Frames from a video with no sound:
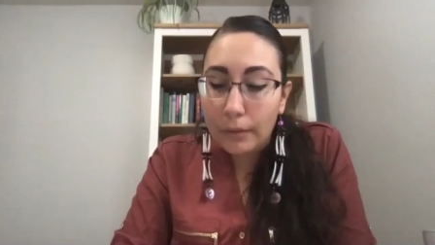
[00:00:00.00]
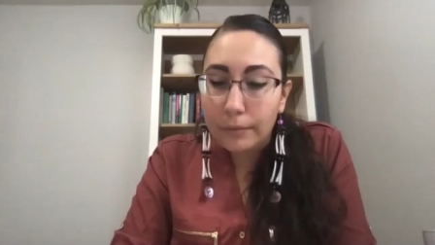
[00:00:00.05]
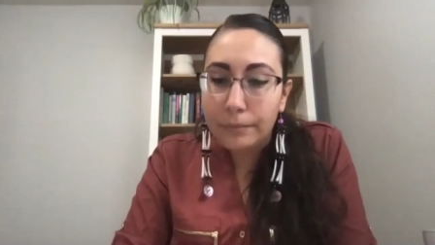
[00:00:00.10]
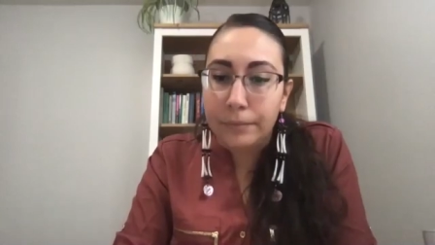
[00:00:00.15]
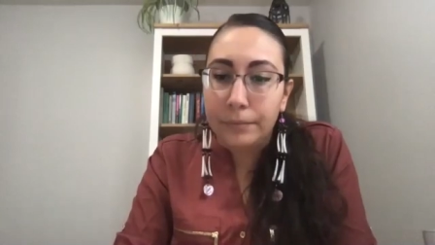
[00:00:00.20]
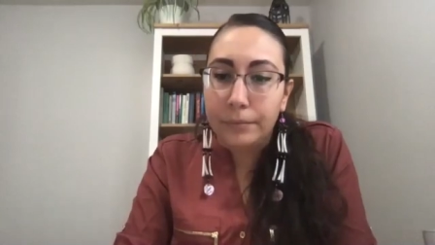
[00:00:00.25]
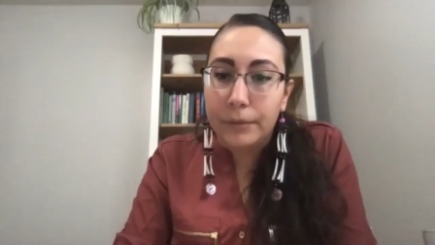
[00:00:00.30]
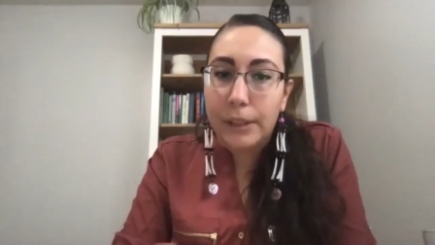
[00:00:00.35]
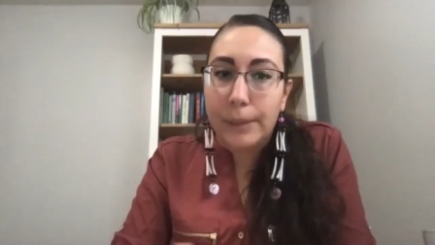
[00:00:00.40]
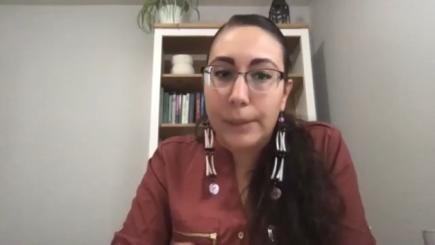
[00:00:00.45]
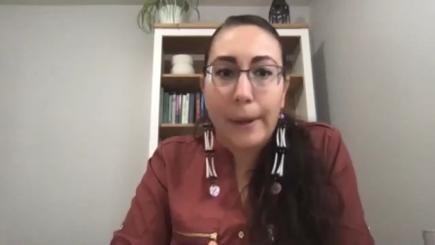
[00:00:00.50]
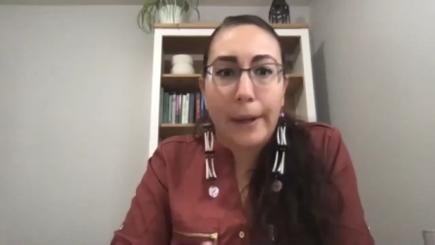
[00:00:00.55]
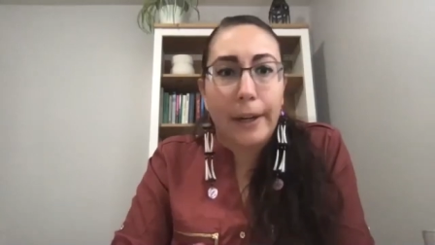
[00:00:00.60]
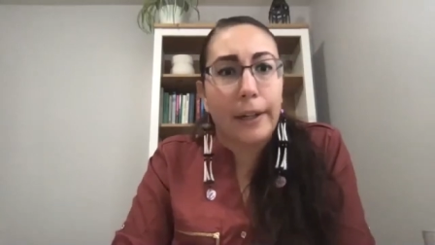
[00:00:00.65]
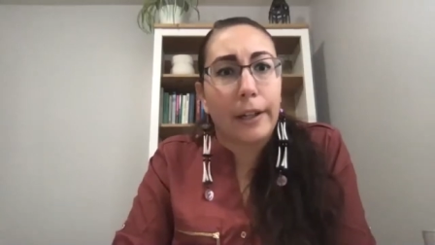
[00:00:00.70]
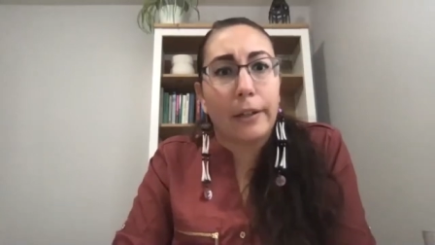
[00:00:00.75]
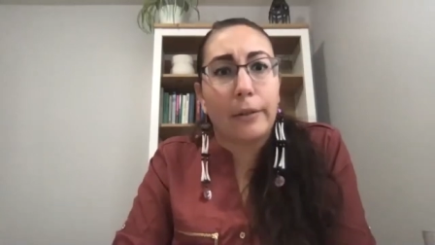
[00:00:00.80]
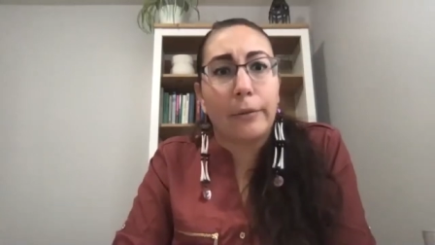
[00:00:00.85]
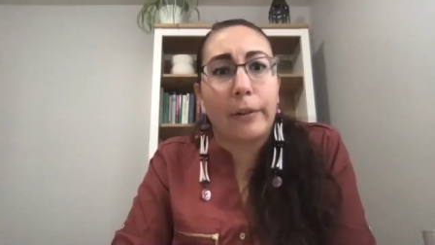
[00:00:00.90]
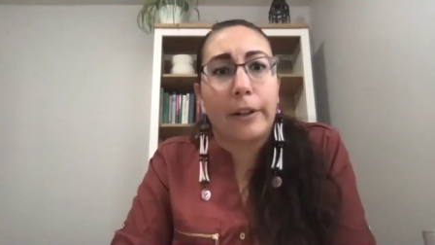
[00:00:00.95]

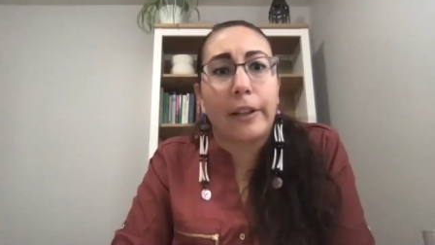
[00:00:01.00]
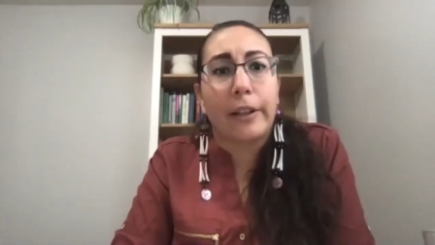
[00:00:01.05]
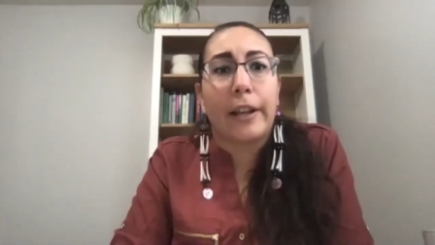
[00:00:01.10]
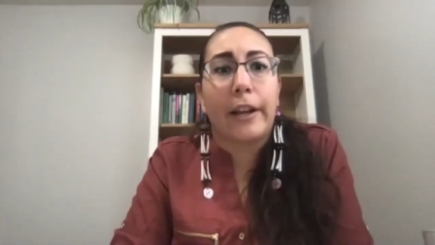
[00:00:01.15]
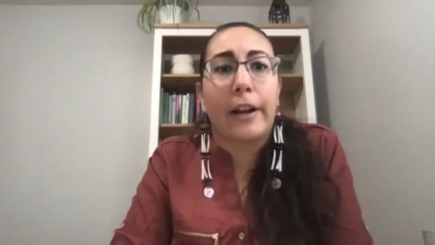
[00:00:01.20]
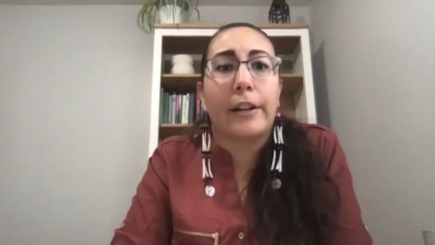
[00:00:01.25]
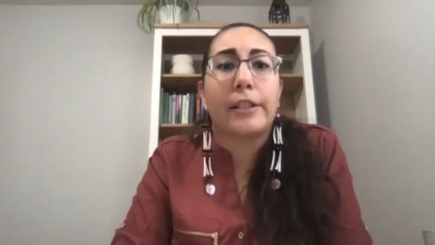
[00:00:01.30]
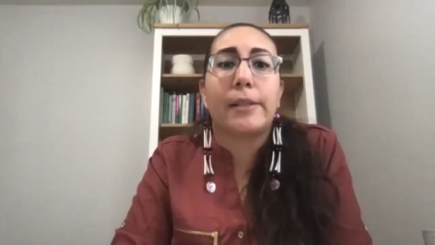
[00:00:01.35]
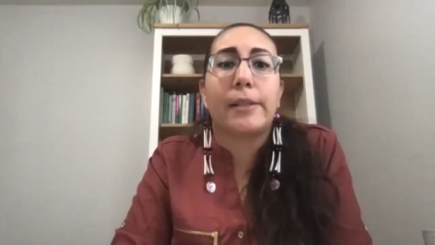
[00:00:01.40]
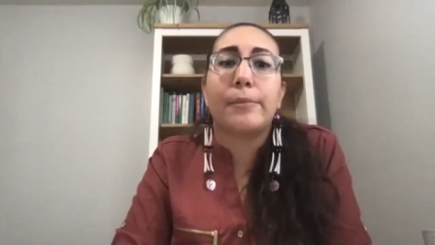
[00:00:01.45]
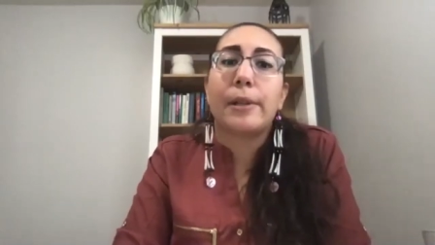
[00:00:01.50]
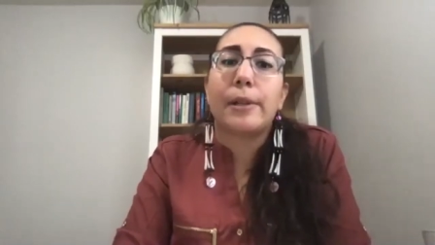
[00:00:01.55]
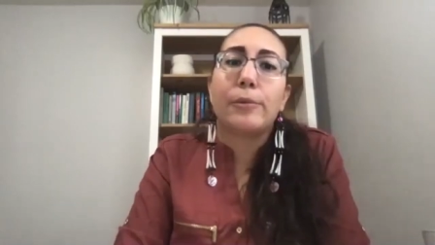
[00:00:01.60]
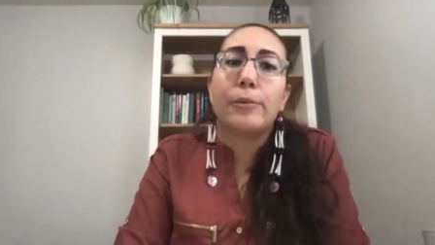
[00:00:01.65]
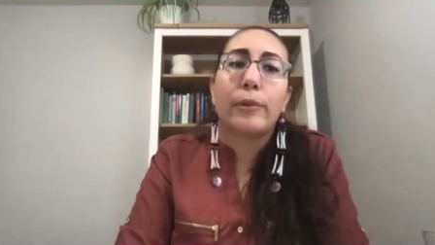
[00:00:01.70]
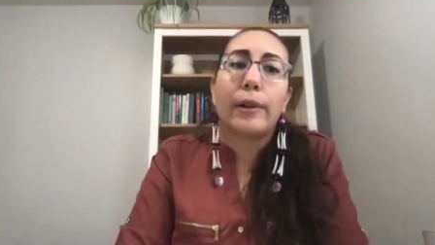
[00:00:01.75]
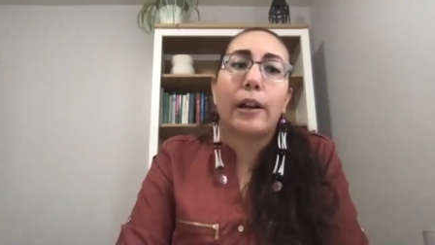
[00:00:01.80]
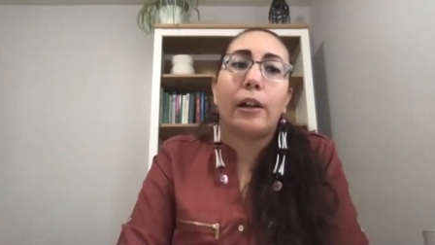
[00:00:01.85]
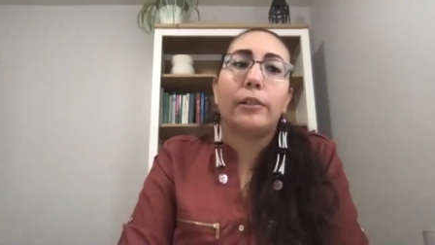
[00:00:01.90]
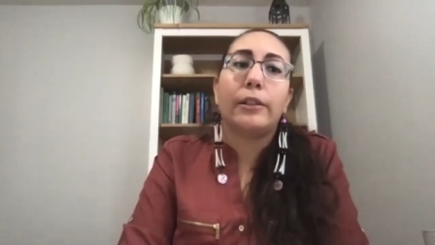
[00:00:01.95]
depending on where they are,
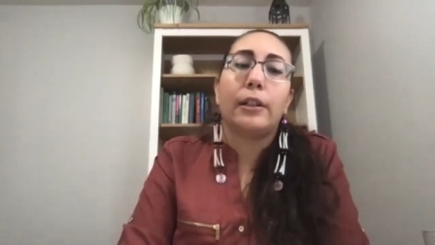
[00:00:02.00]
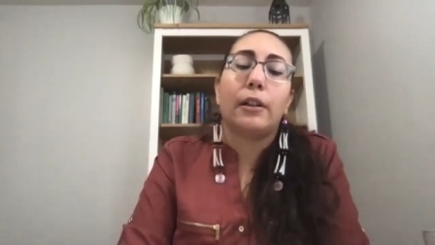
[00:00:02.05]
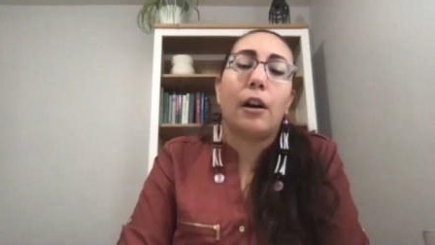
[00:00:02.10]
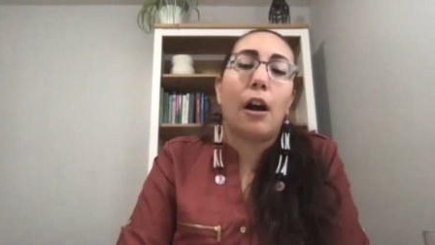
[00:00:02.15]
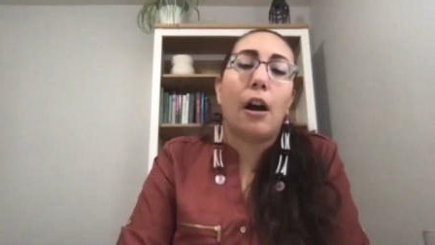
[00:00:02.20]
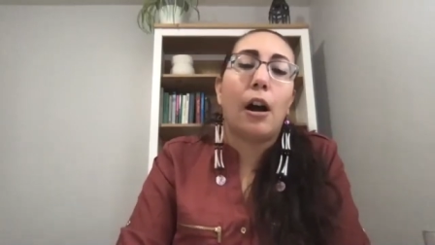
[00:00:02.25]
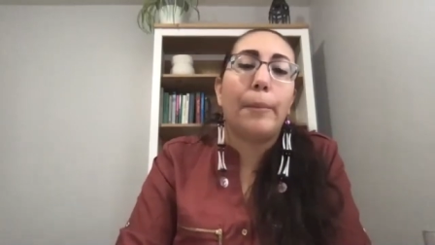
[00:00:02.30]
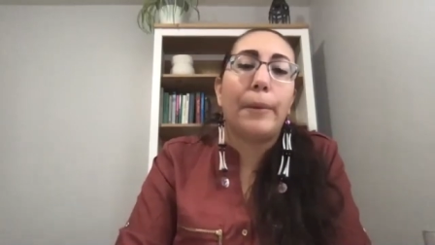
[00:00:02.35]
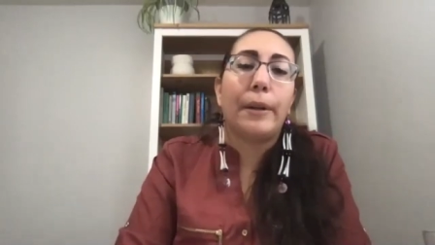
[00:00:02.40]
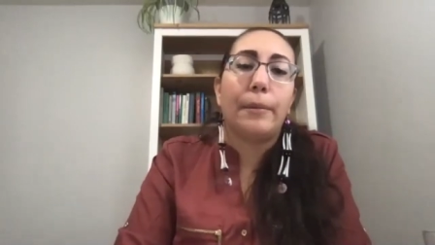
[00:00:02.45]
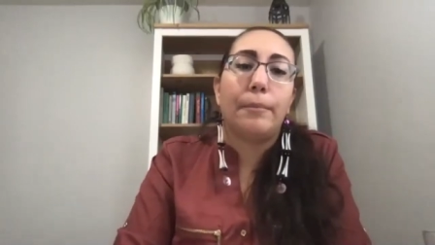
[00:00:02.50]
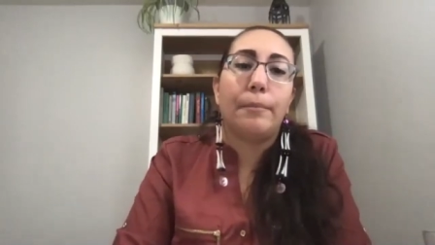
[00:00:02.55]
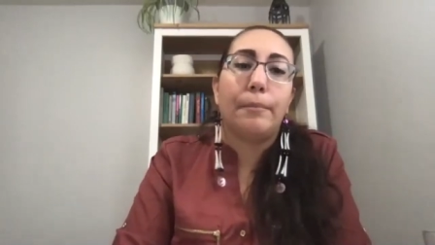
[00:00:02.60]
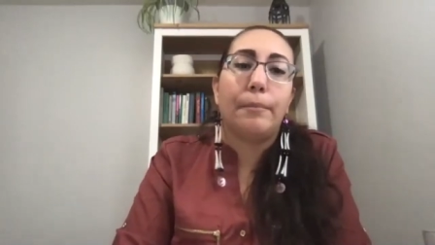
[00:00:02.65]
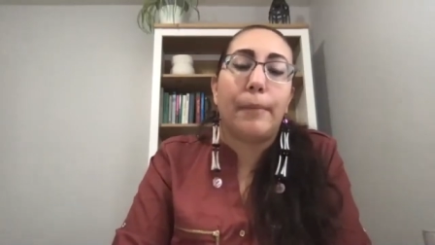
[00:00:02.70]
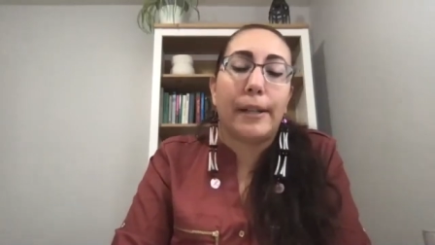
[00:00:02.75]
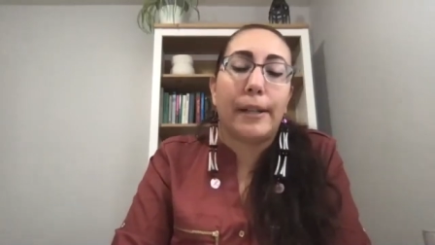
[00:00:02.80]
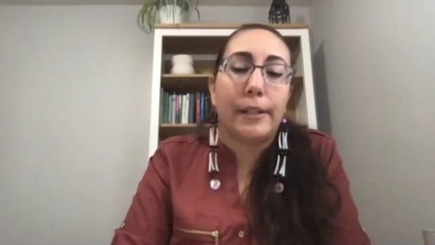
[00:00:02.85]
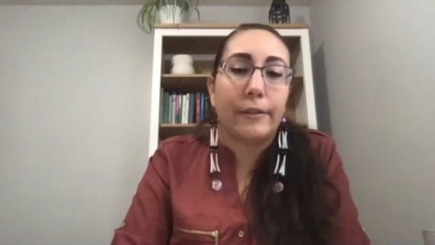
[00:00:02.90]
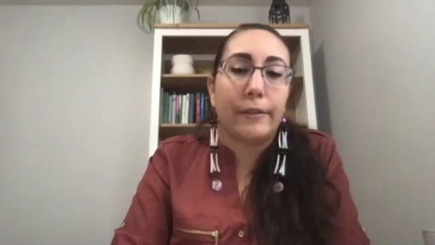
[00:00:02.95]
sometimes were held in common
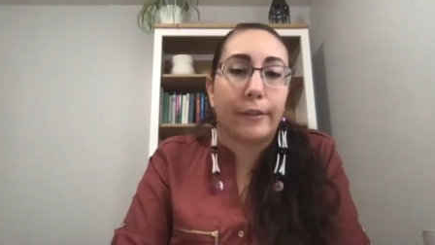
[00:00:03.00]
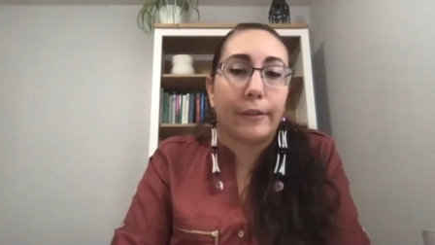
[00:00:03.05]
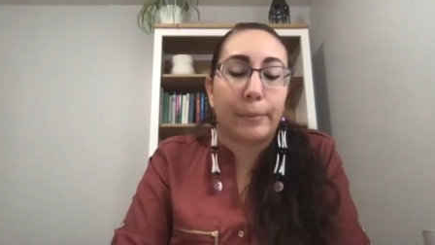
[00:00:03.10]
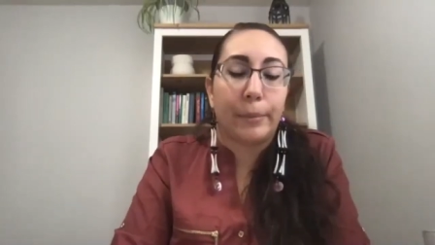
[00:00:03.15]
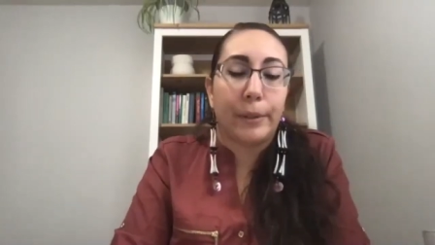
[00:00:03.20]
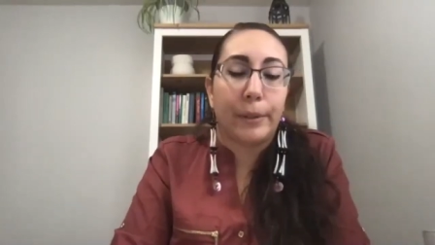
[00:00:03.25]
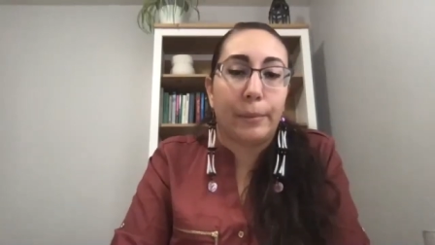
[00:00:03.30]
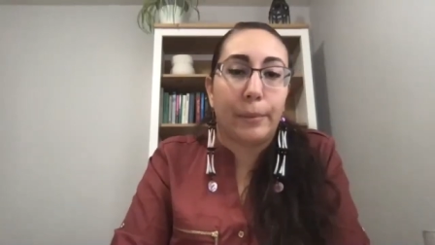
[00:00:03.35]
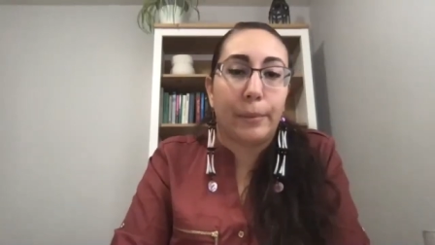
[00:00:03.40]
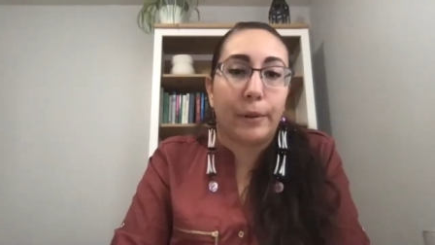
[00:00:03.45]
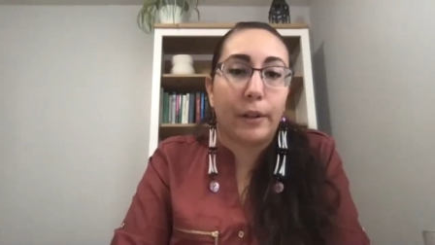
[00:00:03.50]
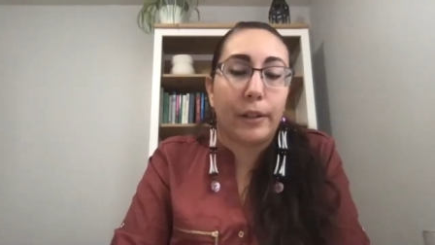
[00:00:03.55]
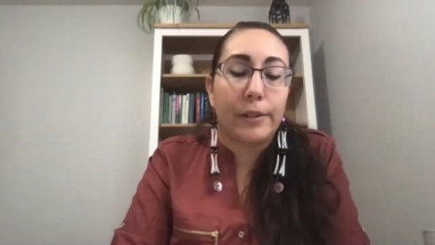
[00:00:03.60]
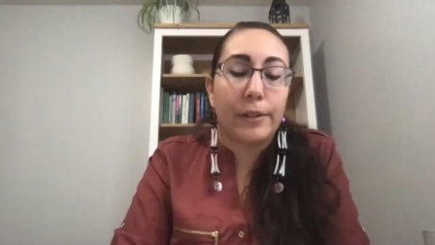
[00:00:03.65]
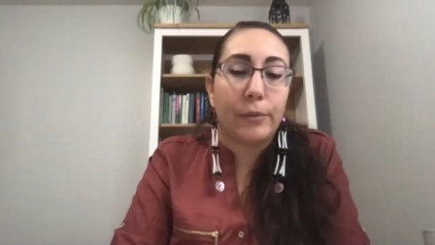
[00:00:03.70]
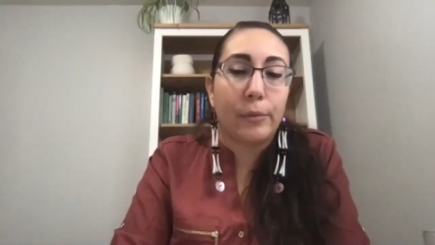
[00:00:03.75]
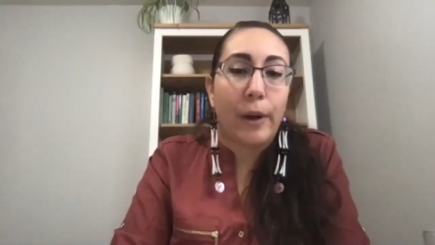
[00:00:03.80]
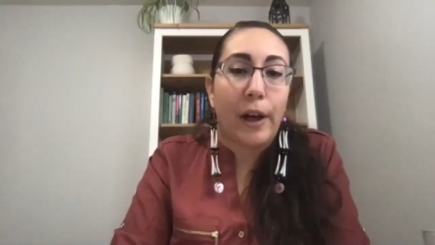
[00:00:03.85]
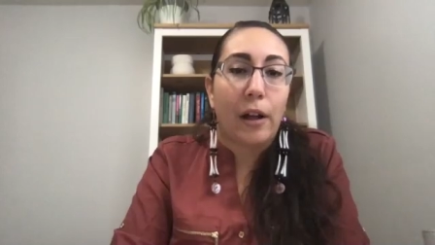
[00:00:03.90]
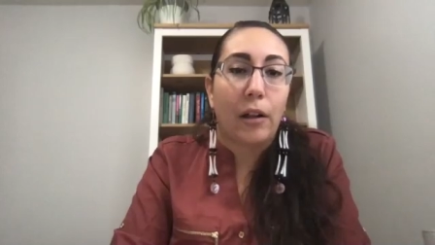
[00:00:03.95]
by different people
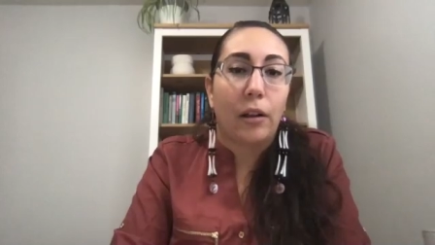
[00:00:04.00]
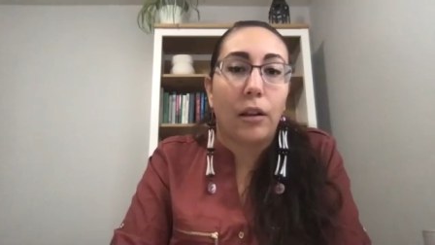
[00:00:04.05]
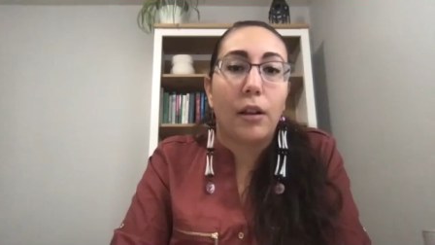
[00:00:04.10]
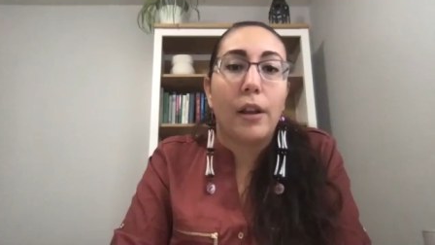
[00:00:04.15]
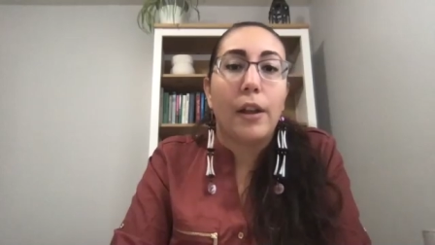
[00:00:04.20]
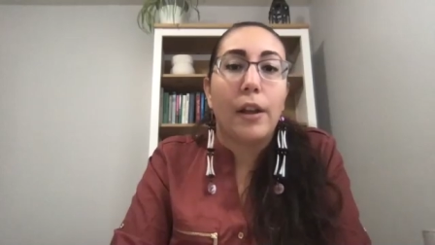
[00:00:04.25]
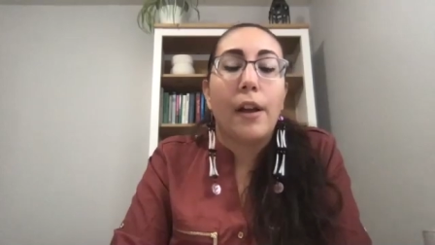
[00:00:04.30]
as well.